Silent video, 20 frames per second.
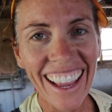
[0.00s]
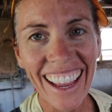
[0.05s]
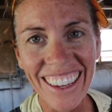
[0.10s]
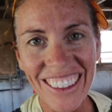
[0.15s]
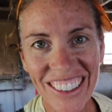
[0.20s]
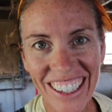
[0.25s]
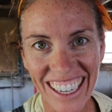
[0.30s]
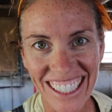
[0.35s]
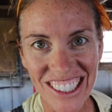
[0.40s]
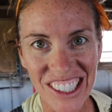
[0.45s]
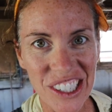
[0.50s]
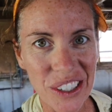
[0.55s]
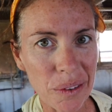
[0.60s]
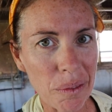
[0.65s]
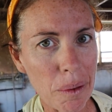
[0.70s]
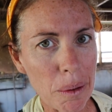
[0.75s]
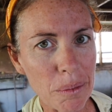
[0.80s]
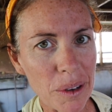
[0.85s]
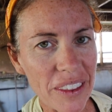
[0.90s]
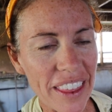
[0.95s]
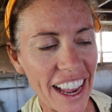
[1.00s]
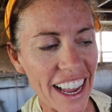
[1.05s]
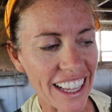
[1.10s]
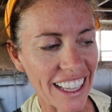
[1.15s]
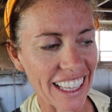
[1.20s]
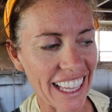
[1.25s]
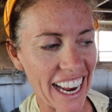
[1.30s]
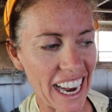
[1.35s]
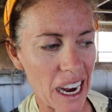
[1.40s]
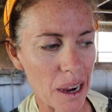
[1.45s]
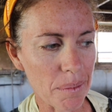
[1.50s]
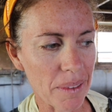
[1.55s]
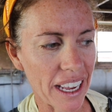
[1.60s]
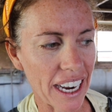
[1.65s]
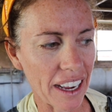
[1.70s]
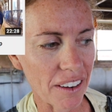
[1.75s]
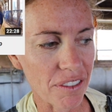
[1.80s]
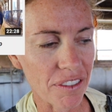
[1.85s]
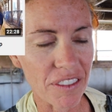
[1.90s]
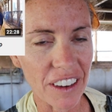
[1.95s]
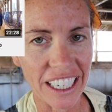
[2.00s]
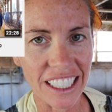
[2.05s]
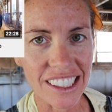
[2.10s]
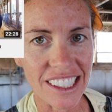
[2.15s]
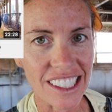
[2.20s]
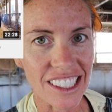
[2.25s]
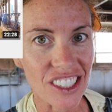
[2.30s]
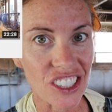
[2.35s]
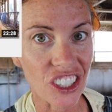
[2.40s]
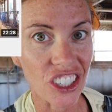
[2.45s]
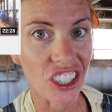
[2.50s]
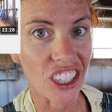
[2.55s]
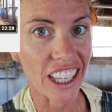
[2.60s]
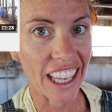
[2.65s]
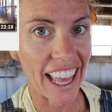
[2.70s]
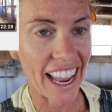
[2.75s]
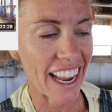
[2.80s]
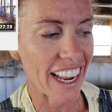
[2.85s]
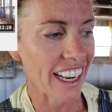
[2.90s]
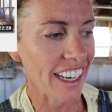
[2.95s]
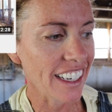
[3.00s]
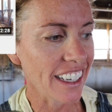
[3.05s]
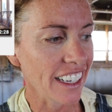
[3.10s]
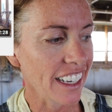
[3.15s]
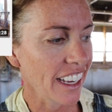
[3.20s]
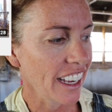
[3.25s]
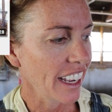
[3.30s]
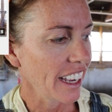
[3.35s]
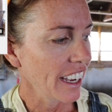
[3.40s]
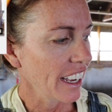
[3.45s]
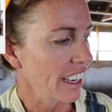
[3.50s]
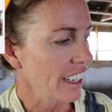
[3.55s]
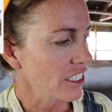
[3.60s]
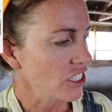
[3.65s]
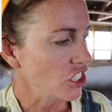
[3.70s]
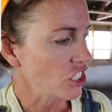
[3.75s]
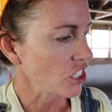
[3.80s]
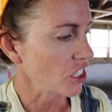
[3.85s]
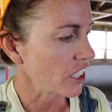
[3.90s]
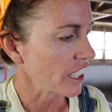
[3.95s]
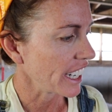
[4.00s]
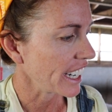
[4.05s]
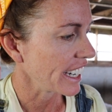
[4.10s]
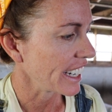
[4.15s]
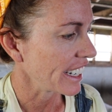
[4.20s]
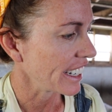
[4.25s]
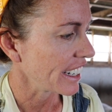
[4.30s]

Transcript: Hey you guys, do you remember that lamb that I fixed her leg during,